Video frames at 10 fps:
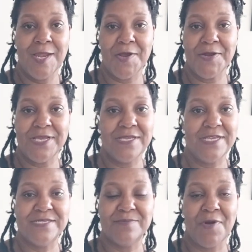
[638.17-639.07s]

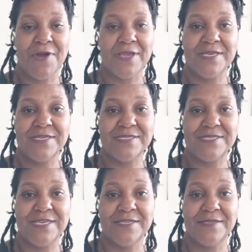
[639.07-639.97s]
learning these
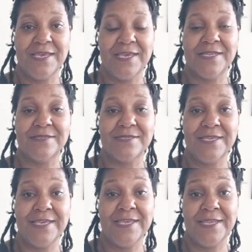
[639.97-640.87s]
markets and
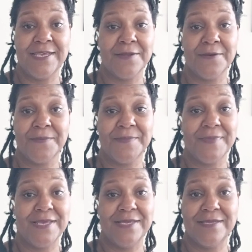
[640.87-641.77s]
getting in them
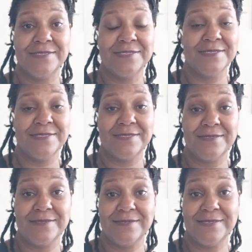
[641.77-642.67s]

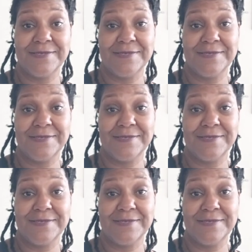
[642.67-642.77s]
just